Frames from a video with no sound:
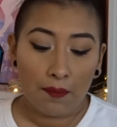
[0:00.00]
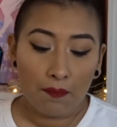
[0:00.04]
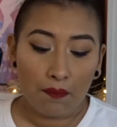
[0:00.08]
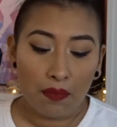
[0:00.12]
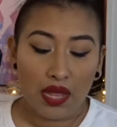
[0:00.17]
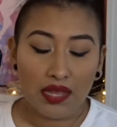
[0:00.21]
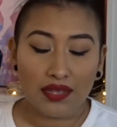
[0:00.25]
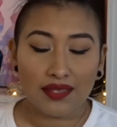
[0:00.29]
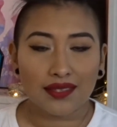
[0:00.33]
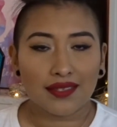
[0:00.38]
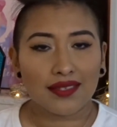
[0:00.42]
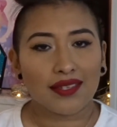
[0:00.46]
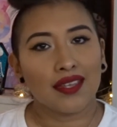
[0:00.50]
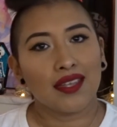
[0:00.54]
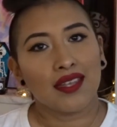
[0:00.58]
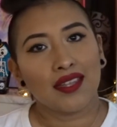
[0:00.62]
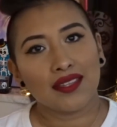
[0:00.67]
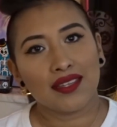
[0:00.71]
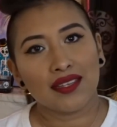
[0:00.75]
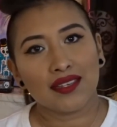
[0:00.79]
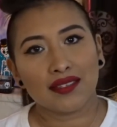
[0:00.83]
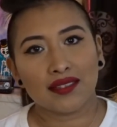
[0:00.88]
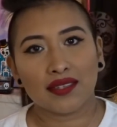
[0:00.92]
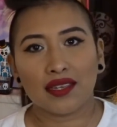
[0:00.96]
But
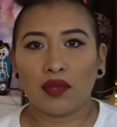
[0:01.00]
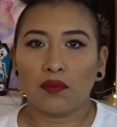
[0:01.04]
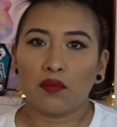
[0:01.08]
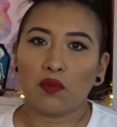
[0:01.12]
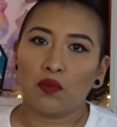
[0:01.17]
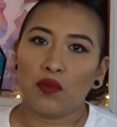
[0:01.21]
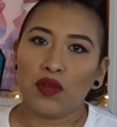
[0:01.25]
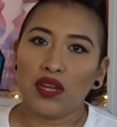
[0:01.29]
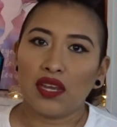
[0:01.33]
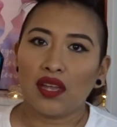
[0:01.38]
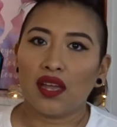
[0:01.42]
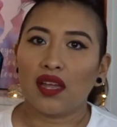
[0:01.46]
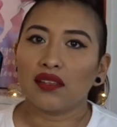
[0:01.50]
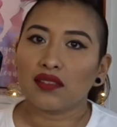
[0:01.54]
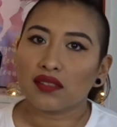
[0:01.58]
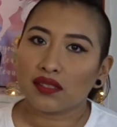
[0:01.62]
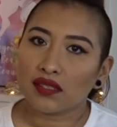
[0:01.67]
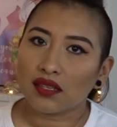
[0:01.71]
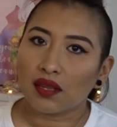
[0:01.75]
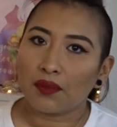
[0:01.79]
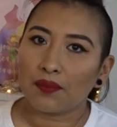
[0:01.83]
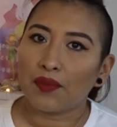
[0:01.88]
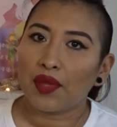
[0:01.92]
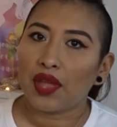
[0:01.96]
this time we got
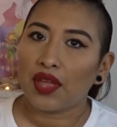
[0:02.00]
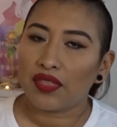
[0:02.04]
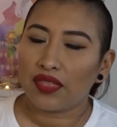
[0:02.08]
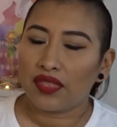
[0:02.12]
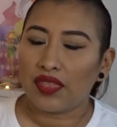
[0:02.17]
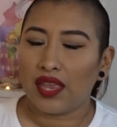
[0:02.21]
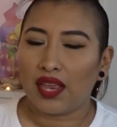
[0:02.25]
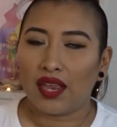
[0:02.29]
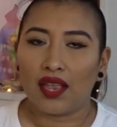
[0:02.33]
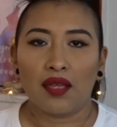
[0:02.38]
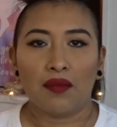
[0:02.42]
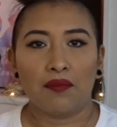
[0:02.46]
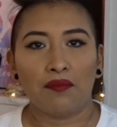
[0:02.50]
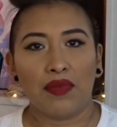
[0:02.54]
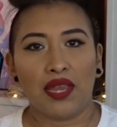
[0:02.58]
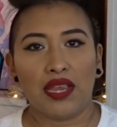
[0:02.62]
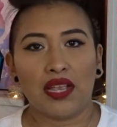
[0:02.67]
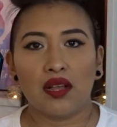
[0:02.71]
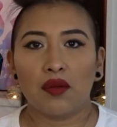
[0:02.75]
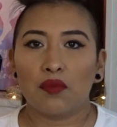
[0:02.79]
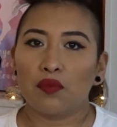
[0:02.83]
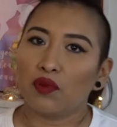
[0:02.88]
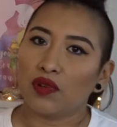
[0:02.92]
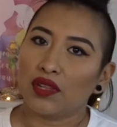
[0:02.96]
something
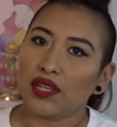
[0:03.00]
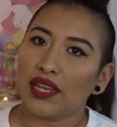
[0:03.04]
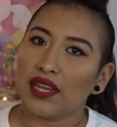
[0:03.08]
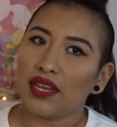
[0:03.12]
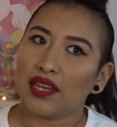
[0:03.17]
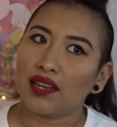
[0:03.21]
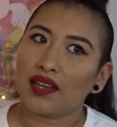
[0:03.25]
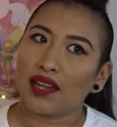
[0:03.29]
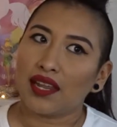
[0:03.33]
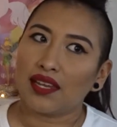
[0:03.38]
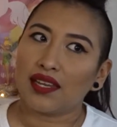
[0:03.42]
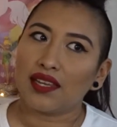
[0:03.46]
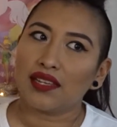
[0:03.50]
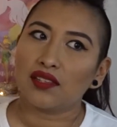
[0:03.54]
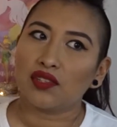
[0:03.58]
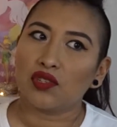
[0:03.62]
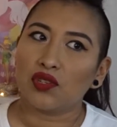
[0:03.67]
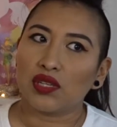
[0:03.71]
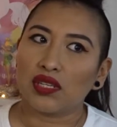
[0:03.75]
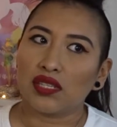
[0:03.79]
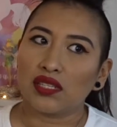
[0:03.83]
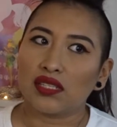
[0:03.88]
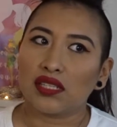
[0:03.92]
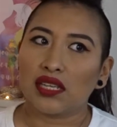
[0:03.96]
makeup related. I guess
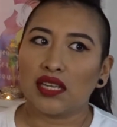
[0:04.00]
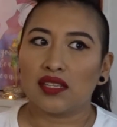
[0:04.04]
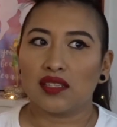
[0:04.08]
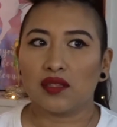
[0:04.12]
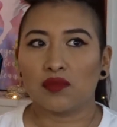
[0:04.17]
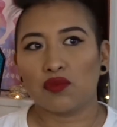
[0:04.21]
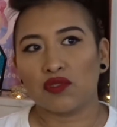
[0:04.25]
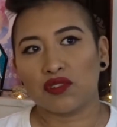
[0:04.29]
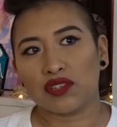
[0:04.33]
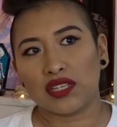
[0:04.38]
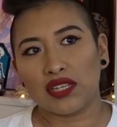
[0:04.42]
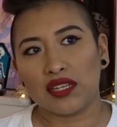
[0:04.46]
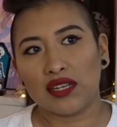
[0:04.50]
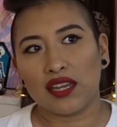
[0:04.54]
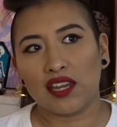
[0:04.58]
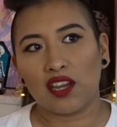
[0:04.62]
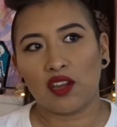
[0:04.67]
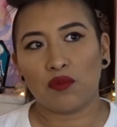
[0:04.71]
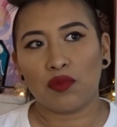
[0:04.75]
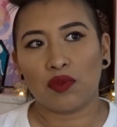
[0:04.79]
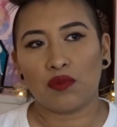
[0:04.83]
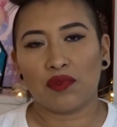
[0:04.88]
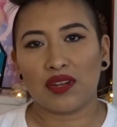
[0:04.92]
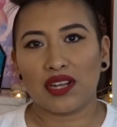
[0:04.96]
you can say it's more
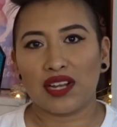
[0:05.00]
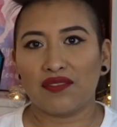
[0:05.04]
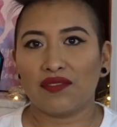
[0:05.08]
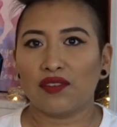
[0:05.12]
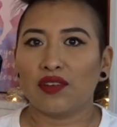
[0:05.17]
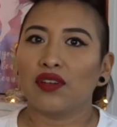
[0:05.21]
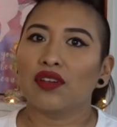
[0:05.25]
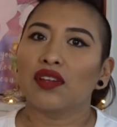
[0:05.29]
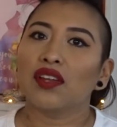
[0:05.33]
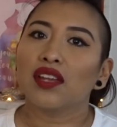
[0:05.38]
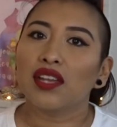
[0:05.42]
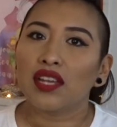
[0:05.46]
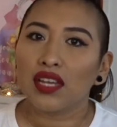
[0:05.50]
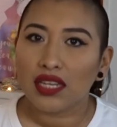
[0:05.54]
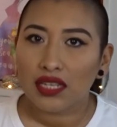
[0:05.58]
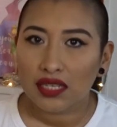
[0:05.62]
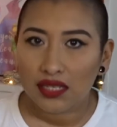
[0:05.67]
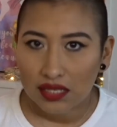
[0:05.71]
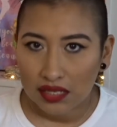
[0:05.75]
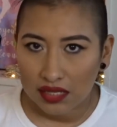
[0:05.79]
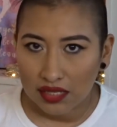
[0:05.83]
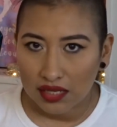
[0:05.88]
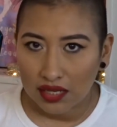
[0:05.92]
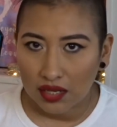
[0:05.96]
skincare, but whatever,
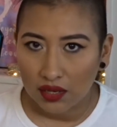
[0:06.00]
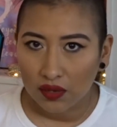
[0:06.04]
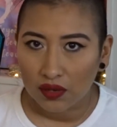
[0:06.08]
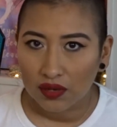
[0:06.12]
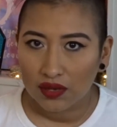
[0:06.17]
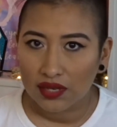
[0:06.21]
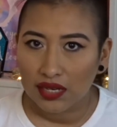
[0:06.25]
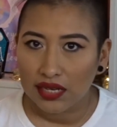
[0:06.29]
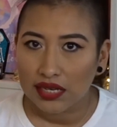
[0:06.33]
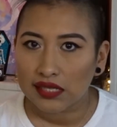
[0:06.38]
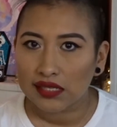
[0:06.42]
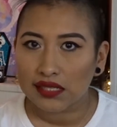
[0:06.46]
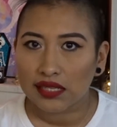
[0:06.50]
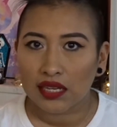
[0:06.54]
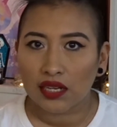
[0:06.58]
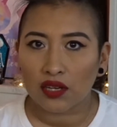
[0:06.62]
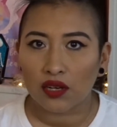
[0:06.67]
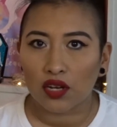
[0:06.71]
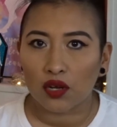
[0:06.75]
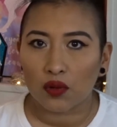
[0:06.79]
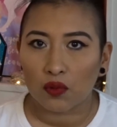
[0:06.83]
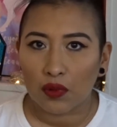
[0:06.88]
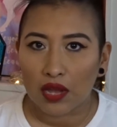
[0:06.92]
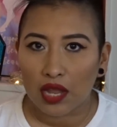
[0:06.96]
still it's in
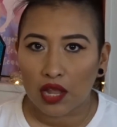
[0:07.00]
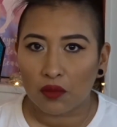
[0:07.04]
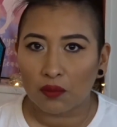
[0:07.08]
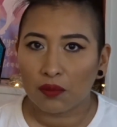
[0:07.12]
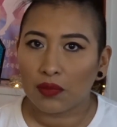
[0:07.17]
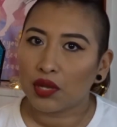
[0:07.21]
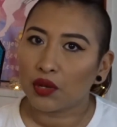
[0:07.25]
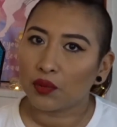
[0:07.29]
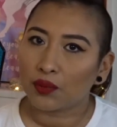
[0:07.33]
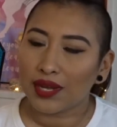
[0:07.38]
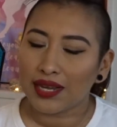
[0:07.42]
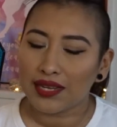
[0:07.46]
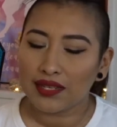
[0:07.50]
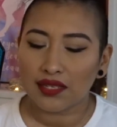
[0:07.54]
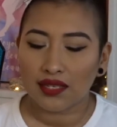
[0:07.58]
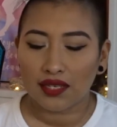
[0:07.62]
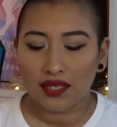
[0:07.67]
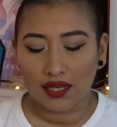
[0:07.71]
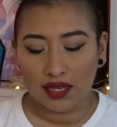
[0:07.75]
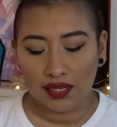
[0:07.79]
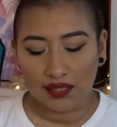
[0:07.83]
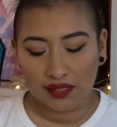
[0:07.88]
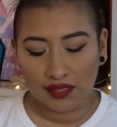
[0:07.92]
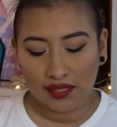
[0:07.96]
our realm, right?
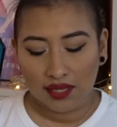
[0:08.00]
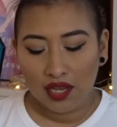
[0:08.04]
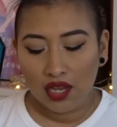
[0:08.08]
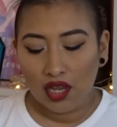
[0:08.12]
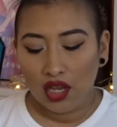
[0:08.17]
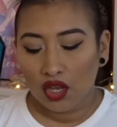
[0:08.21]
Yes.